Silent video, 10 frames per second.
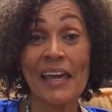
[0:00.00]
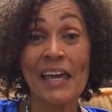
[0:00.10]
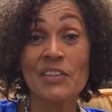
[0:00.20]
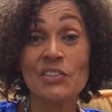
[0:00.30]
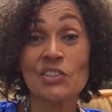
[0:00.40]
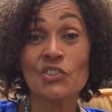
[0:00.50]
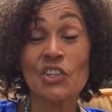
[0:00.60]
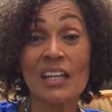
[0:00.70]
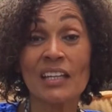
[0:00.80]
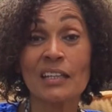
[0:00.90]
Hey, this is
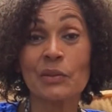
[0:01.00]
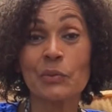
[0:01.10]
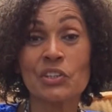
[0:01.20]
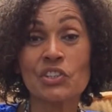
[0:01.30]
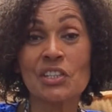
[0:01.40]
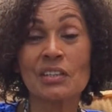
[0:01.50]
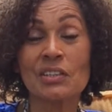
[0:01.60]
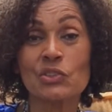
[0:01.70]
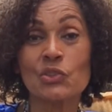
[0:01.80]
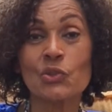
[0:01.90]
Jackie, and I want to share a
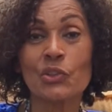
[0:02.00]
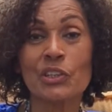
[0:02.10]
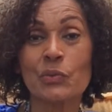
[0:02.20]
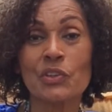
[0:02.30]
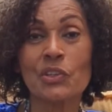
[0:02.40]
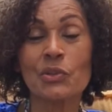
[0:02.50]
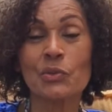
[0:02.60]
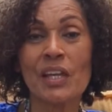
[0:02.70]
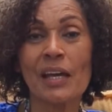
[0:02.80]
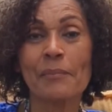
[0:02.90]
story with you
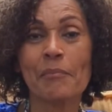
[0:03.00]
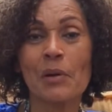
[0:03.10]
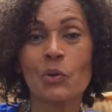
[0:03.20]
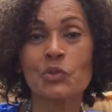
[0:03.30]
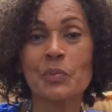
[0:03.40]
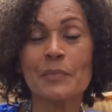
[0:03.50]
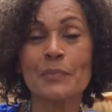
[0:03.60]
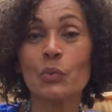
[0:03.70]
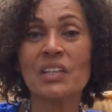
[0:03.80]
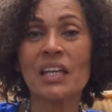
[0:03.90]
that most
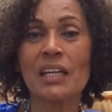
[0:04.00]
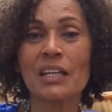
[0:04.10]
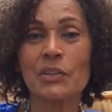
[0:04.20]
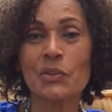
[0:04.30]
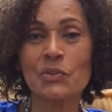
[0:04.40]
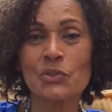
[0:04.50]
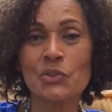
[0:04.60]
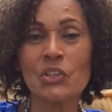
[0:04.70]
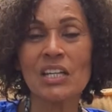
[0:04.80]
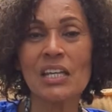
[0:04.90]
people, when they hear this
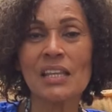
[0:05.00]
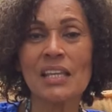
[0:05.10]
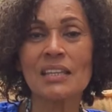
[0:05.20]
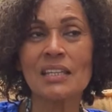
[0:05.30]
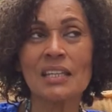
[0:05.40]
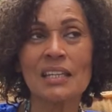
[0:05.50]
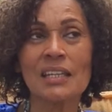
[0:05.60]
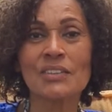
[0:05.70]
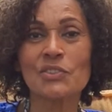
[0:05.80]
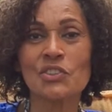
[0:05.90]
story, they think
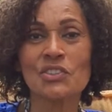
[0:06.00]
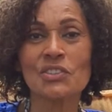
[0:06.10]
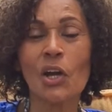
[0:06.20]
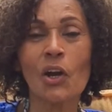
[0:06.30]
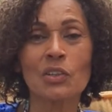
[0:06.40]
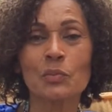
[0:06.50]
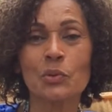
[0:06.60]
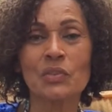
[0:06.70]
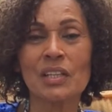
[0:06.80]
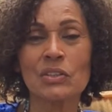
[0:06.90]
it's just
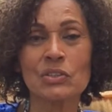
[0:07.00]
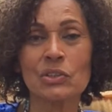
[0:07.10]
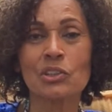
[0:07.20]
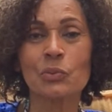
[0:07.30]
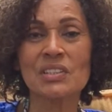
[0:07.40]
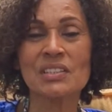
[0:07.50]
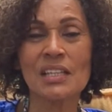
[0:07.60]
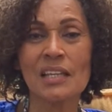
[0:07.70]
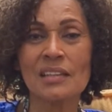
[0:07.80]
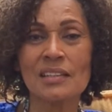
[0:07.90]
horrible that this girl would
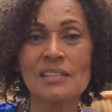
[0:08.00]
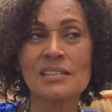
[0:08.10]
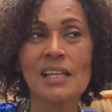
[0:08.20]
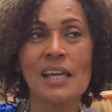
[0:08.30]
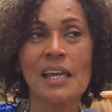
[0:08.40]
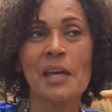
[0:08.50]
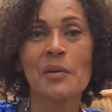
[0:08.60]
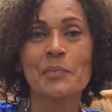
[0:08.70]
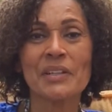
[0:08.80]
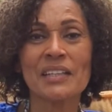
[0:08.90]
say this.
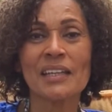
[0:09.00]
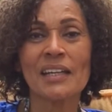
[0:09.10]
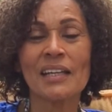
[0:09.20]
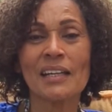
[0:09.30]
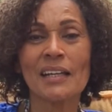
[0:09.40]
But yet,